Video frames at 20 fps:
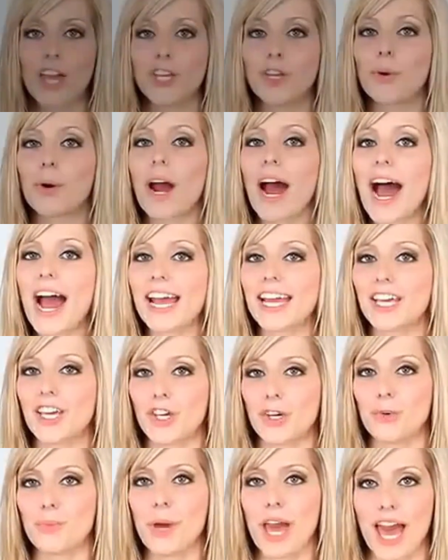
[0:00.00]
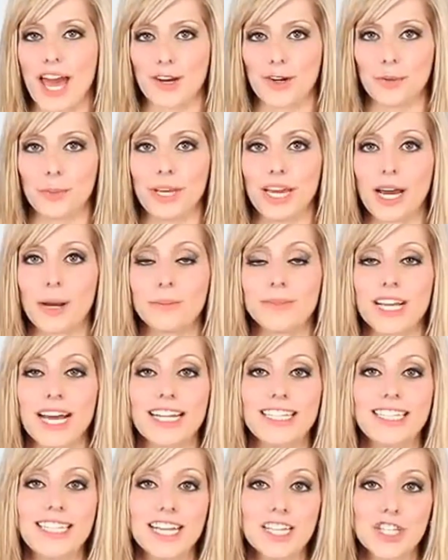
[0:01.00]
Your IQ panel becomes
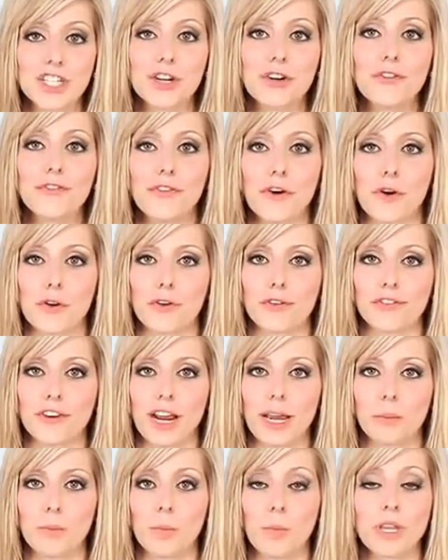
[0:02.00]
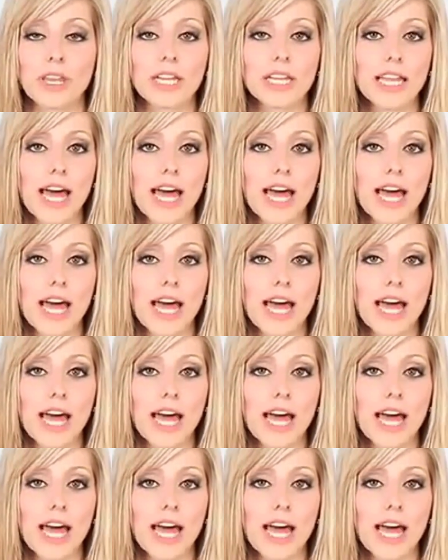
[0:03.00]
a digital photo frame with a